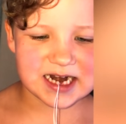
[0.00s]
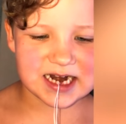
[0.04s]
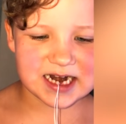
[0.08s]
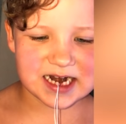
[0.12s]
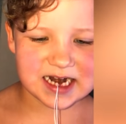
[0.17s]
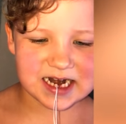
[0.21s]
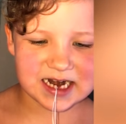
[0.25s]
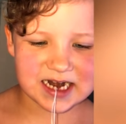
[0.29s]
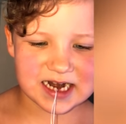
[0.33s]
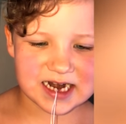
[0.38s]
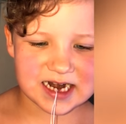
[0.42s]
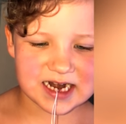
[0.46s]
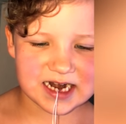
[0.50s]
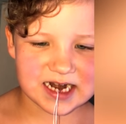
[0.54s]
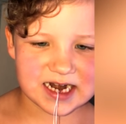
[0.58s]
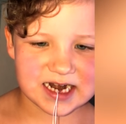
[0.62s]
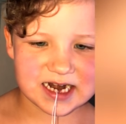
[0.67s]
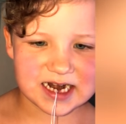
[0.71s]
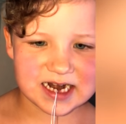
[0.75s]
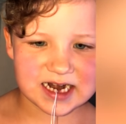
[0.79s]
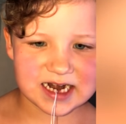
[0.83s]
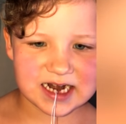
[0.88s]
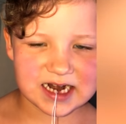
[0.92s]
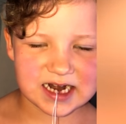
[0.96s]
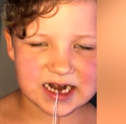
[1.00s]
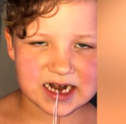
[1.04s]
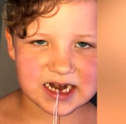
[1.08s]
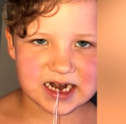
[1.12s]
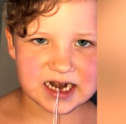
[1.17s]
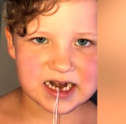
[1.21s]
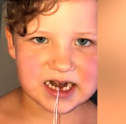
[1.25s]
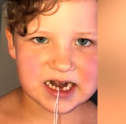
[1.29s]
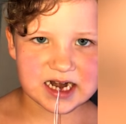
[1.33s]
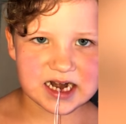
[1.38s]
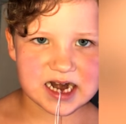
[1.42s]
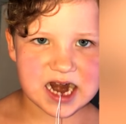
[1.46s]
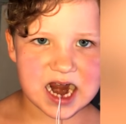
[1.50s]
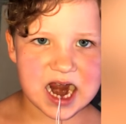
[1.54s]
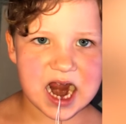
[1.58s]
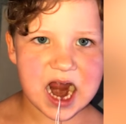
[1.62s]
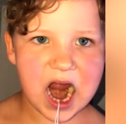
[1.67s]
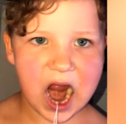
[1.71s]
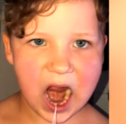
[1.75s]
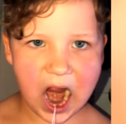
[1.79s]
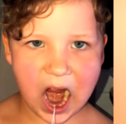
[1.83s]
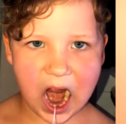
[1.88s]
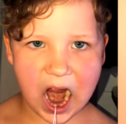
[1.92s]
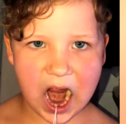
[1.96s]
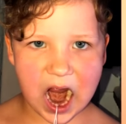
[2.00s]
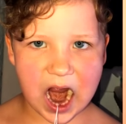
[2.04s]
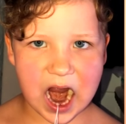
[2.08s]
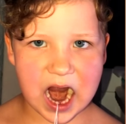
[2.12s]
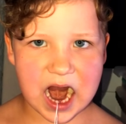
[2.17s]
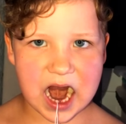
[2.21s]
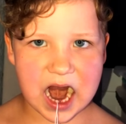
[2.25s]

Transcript: Open your mouth." Okay,